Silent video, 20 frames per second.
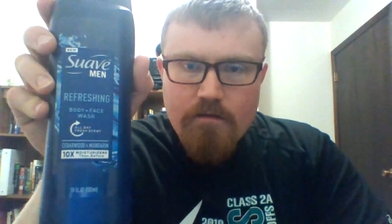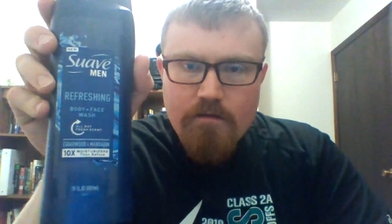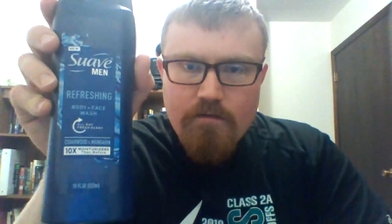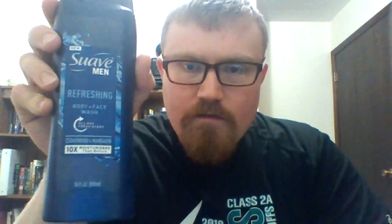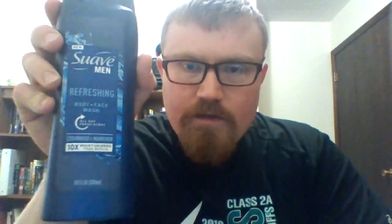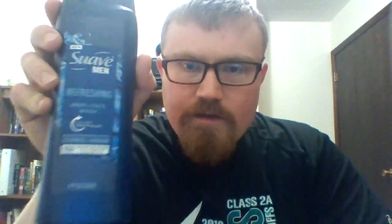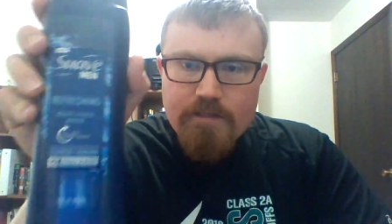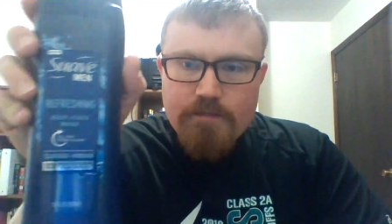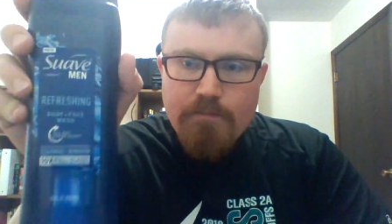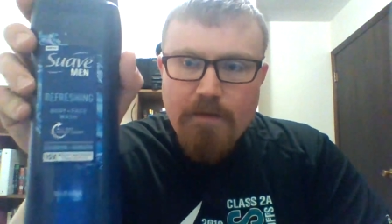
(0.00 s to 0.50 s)

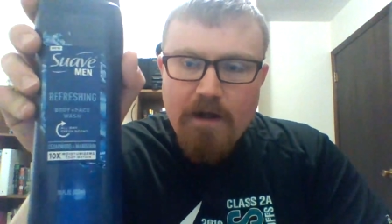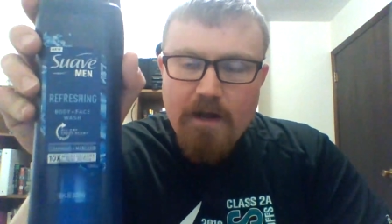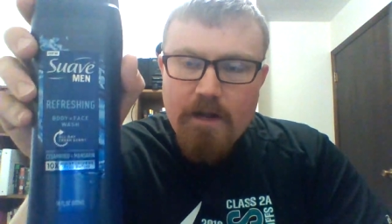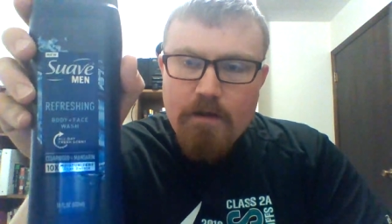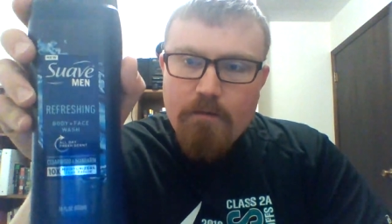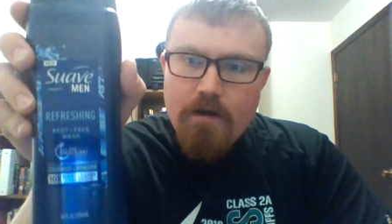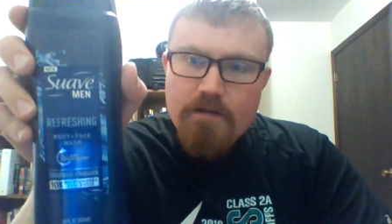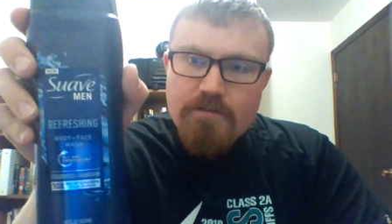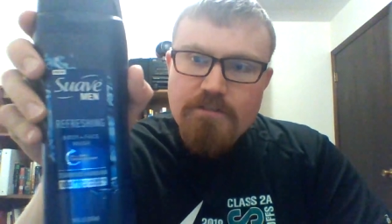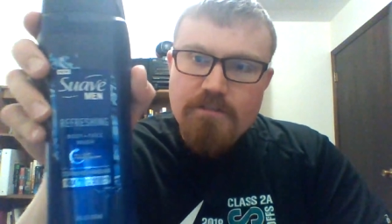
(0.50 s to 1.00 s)
This body
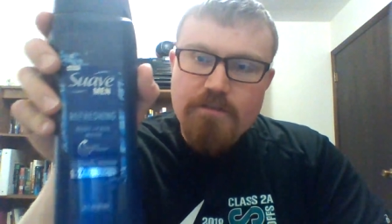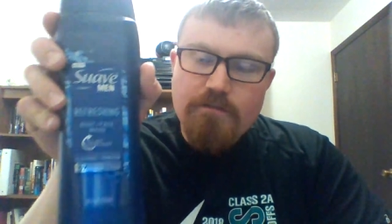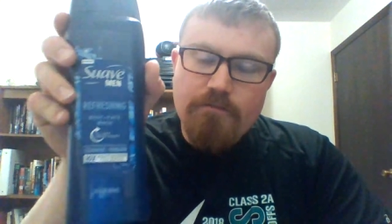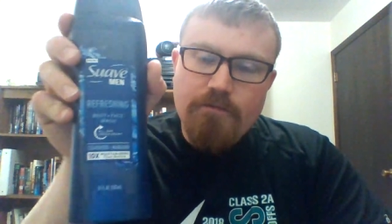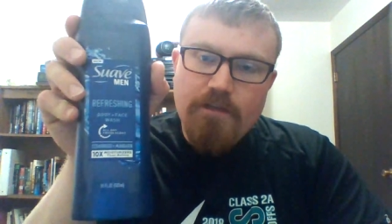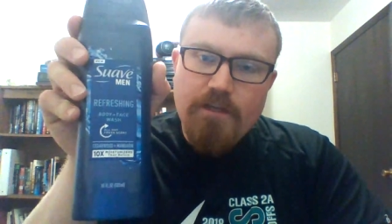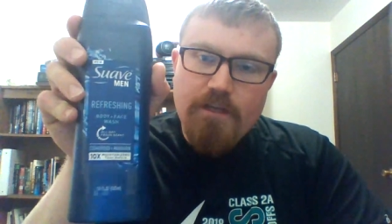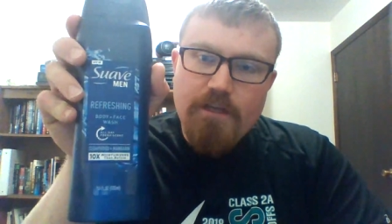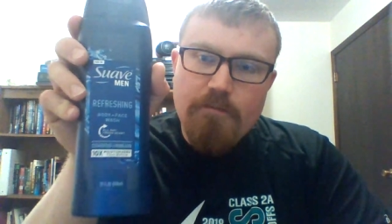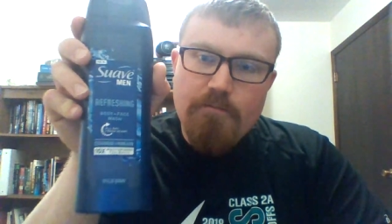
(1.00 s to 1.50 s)
wash is a
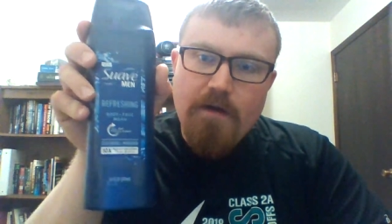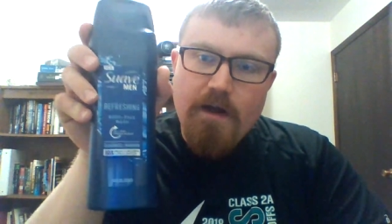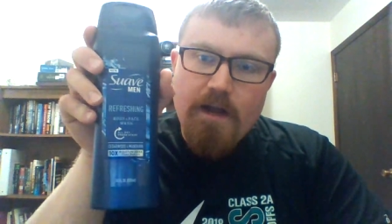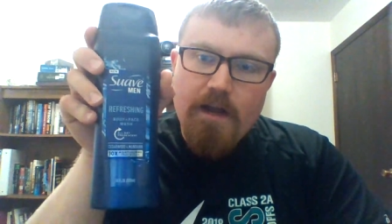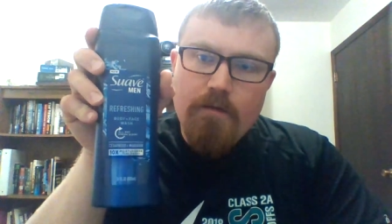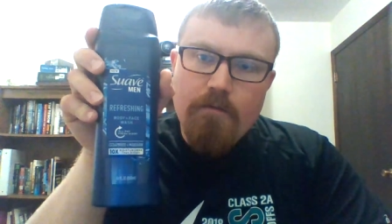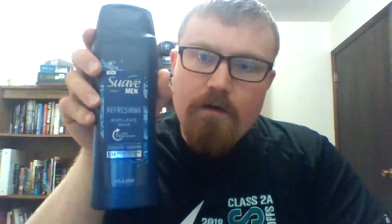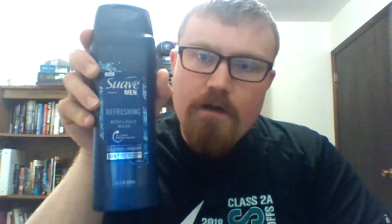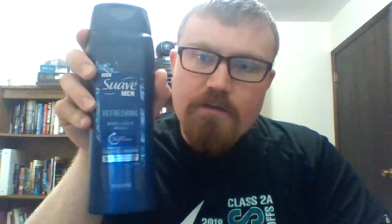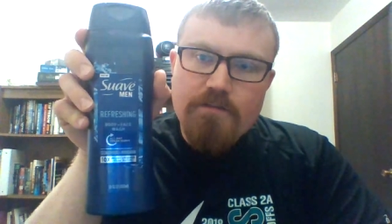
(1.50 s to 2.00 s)
really good
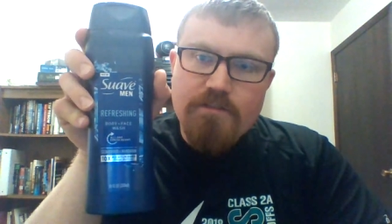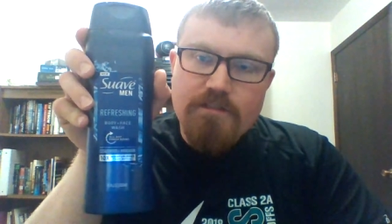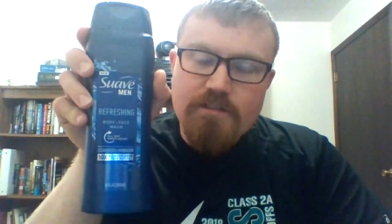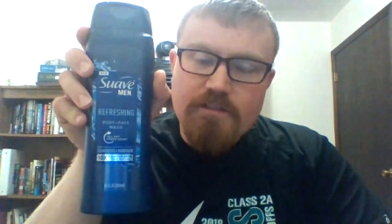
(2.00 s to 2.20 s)
body wash.